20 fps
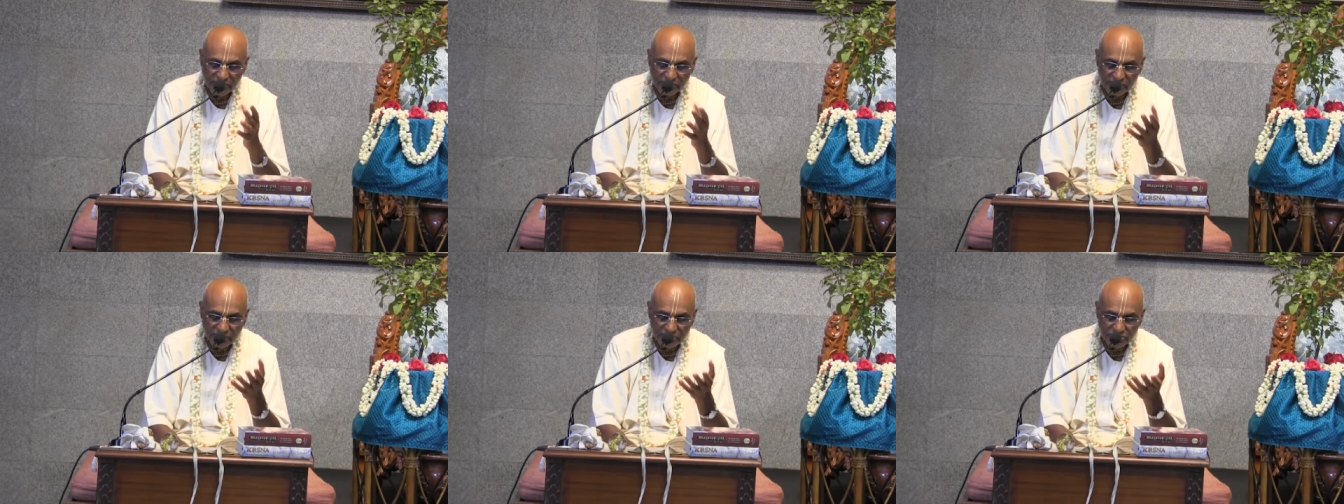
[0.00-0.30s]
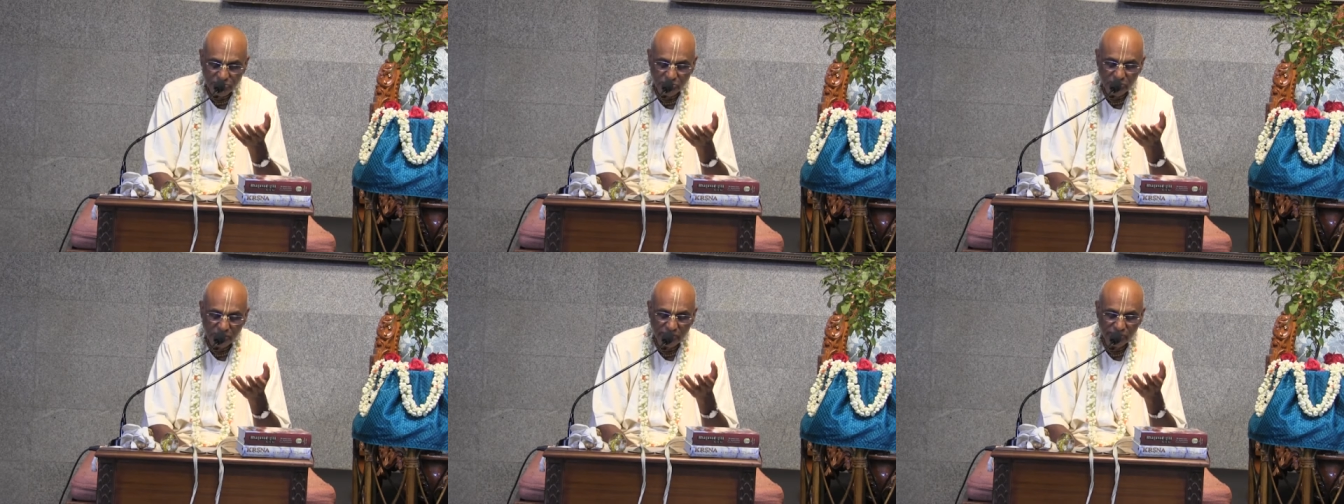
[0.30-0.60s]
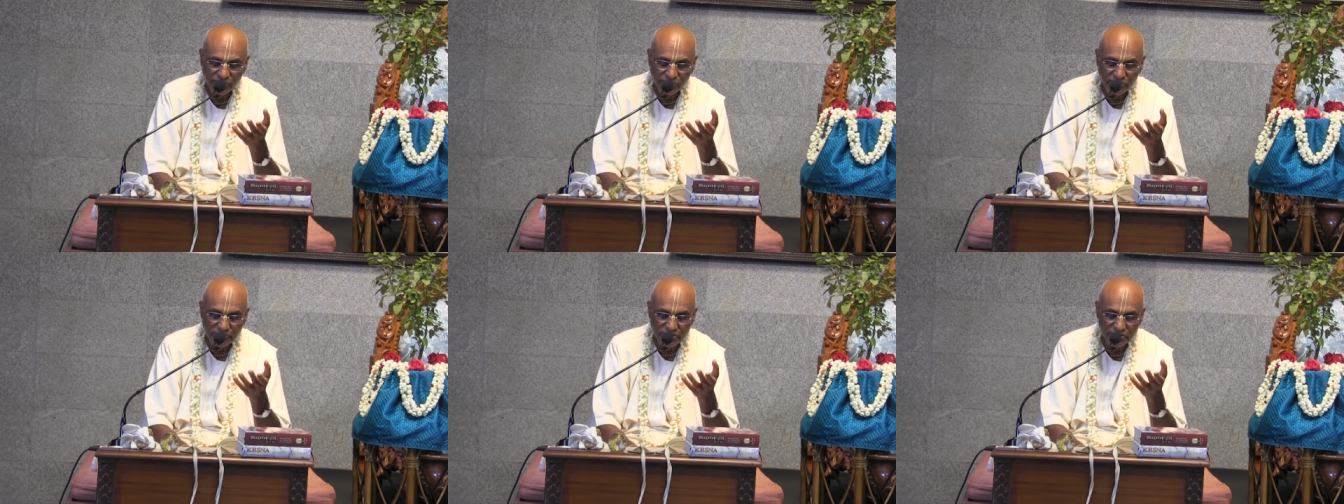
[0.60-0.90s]
There's no
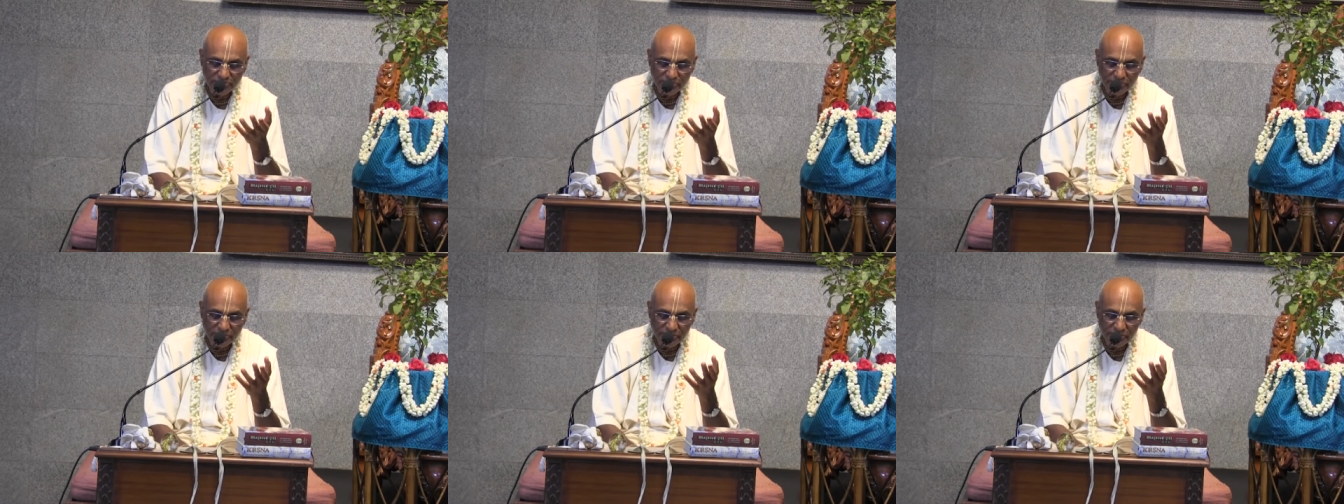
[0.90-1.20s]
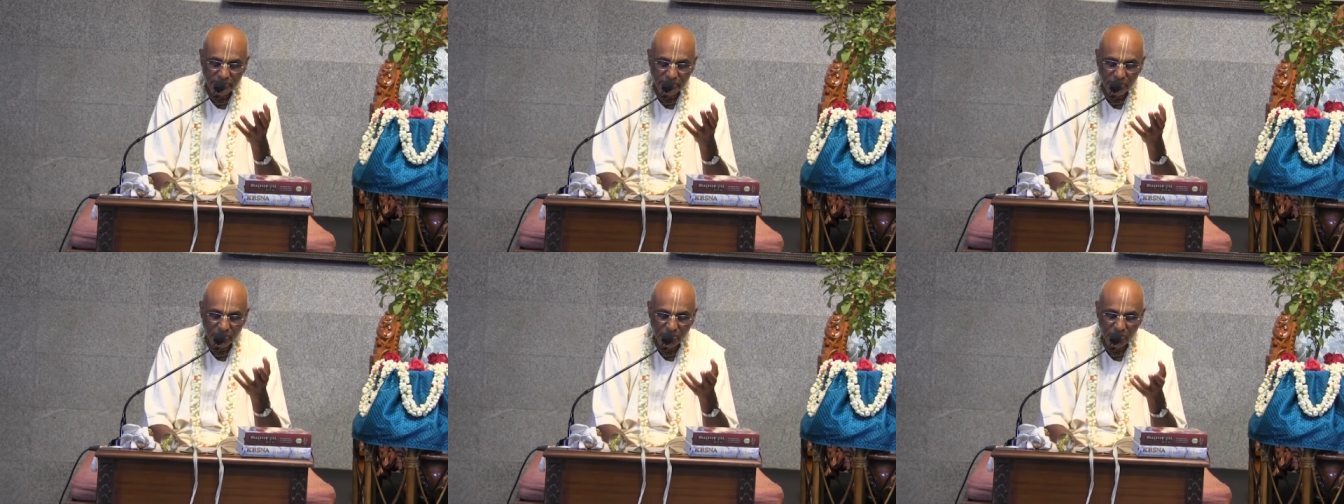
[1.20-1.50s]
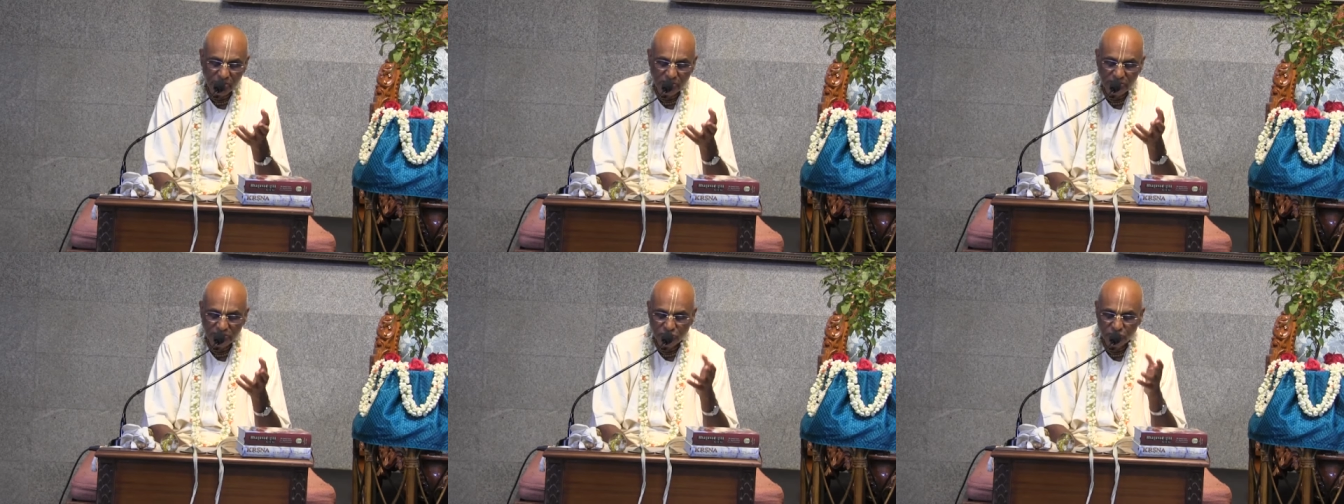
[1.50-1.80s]
difference between
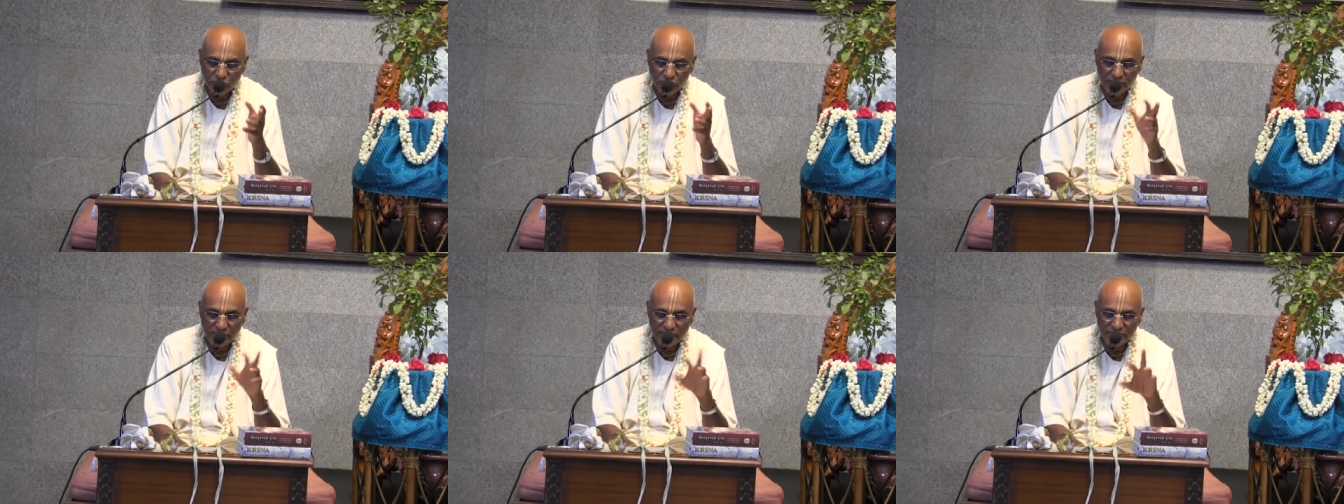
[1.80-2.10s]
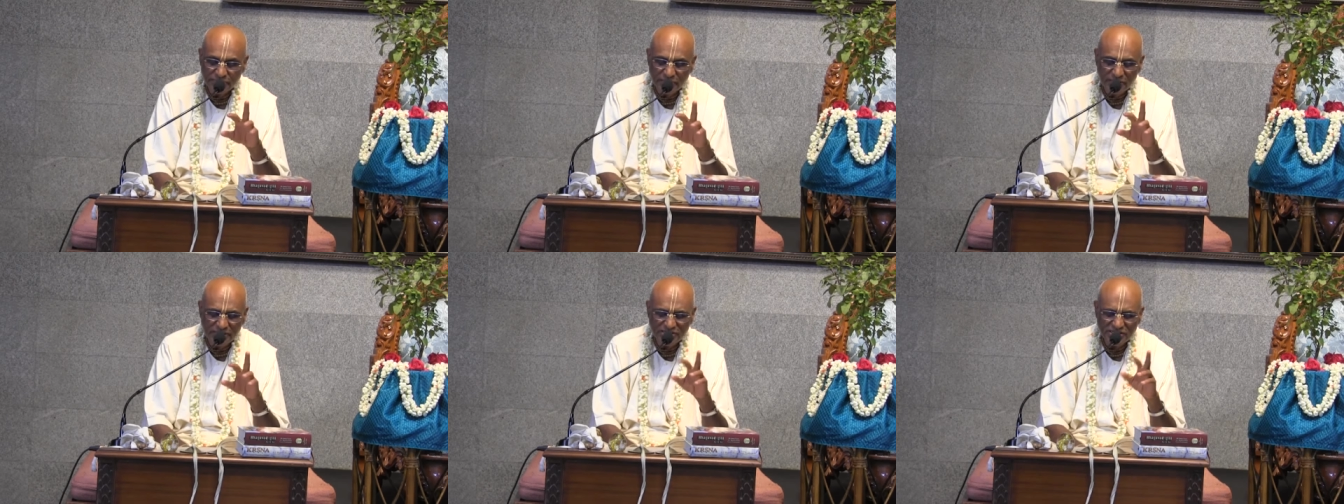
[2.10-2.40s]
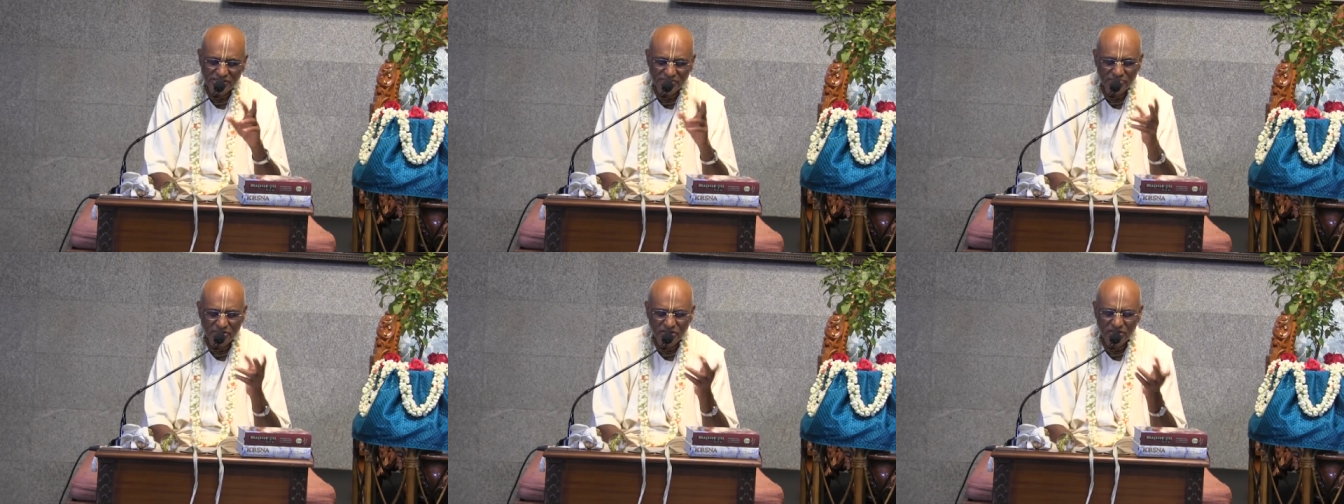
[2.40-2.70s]
Lord, His own
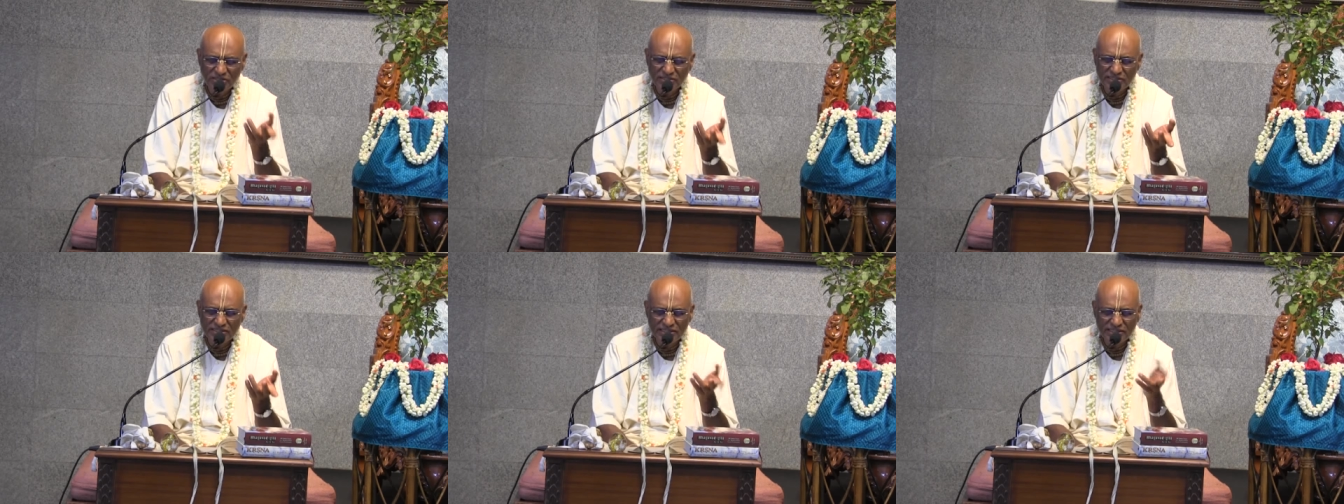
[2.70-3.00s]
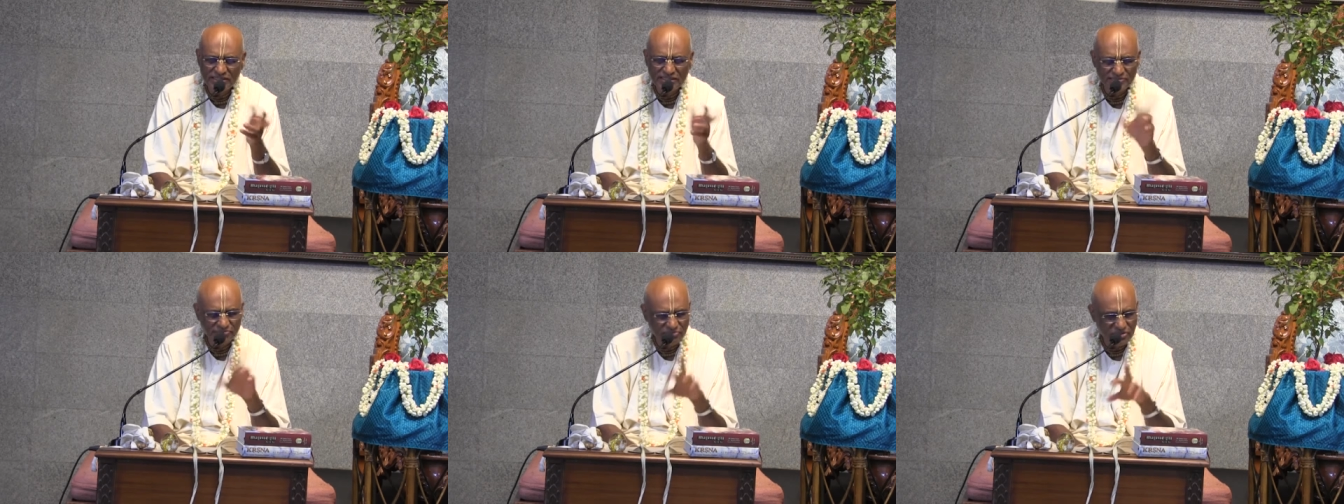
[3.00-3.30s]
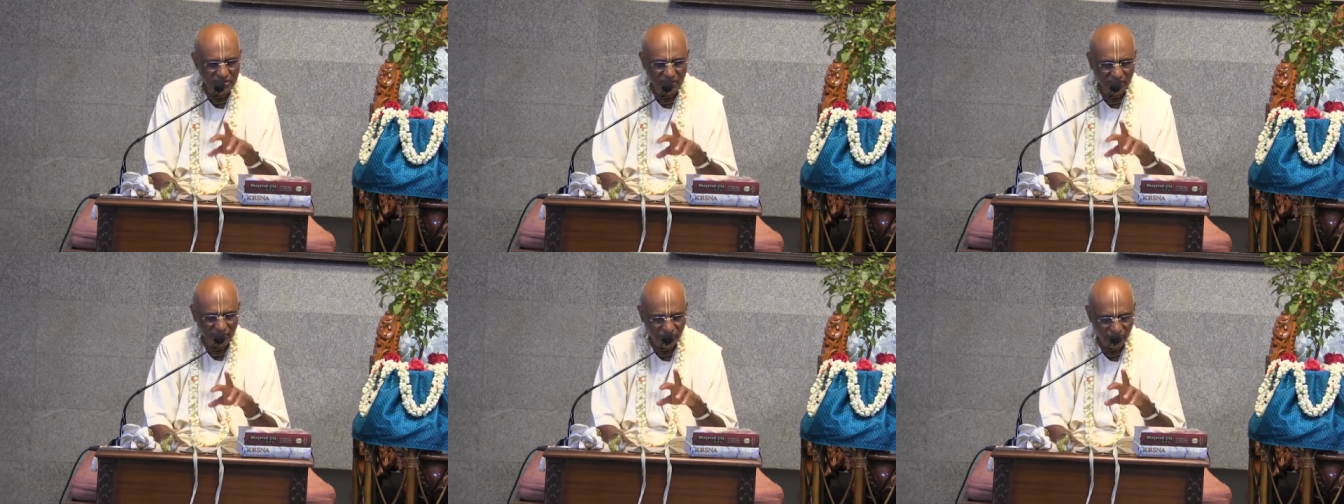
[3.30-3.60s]
expansion, because it is
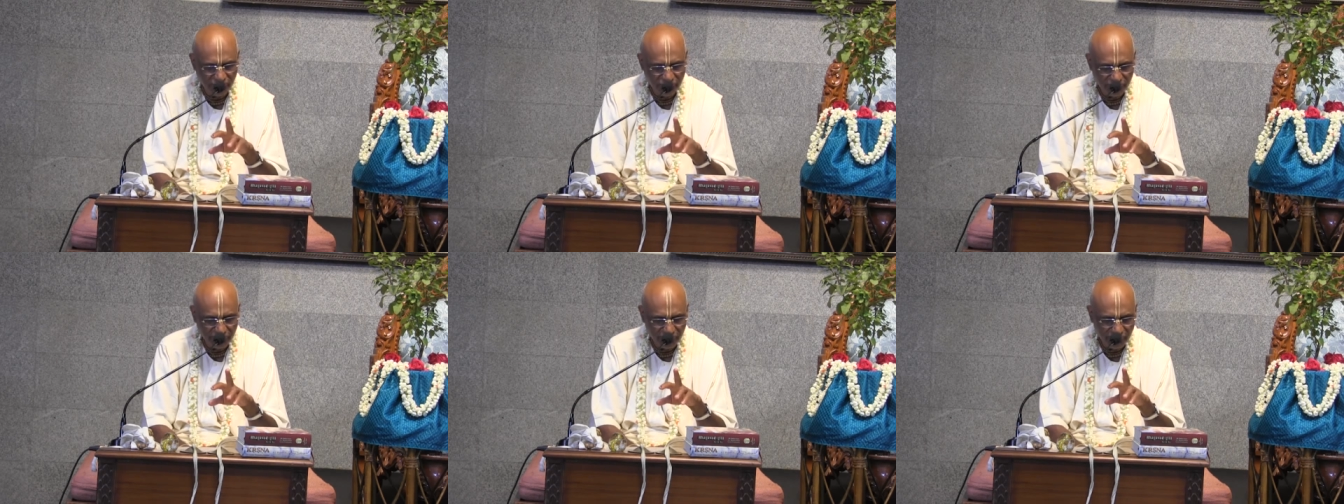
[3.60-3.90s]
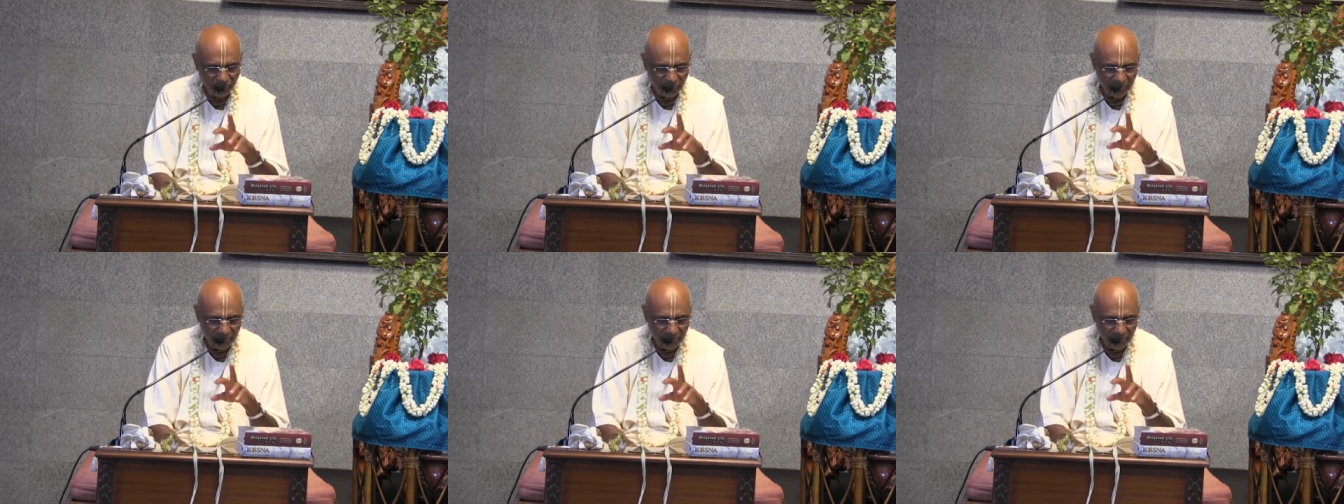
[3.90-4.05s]
Himself.